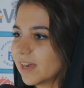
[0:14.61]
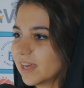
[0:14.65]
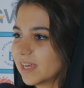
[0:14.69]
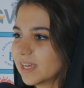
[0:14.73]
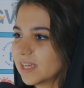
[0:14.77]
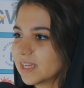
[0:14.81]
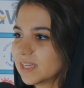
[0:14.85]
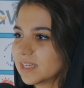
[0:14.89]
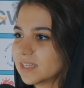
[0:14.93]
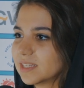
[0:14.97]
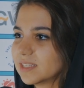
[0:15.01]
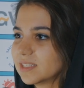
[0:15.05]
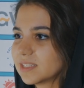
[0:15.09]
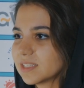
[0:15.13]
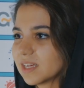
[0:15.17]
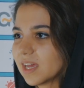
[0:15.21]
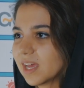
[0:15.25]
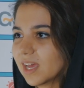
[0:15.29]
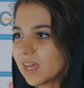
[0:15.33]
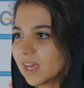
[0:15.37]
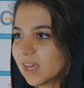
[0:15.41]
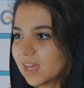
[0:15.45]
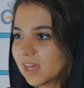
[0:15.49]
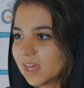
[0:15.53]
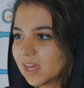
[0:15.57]
and
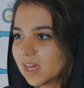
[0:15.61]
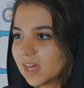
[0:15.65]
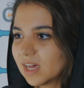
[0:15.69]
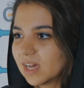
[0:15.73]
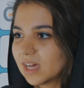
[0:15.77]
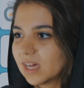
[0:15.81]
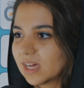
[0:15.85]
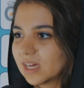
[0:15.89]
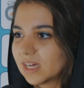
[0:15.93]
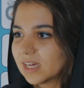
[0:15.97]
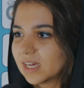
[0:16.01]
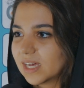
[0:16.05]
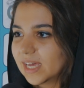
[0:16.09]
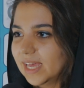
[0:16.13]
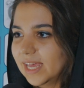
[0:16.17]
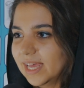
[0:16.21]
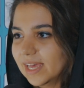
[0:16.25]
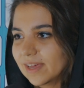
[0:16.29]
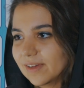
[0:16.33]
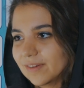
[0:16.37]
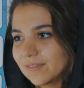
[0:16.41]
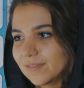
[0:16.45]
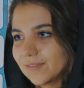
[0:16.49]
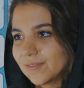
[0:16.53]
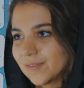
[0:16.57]
I
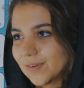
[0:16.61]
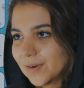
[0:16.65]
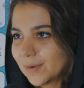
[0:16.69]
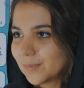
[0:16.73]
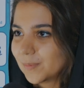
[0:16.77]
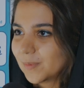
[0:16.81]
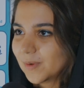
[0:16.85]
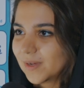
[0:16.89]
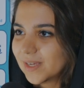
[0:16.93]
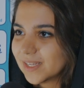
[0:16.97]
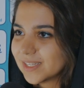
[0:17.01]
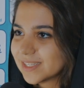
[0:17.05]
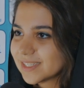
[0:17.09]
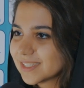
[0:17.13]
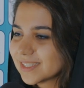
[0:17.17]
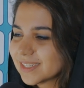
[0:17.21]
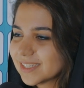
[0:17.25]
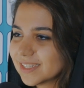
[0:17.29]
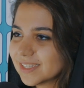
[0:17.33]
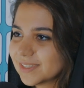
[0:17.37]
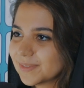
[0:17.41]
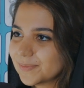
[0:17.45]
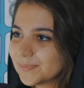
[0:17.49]
have 4 points.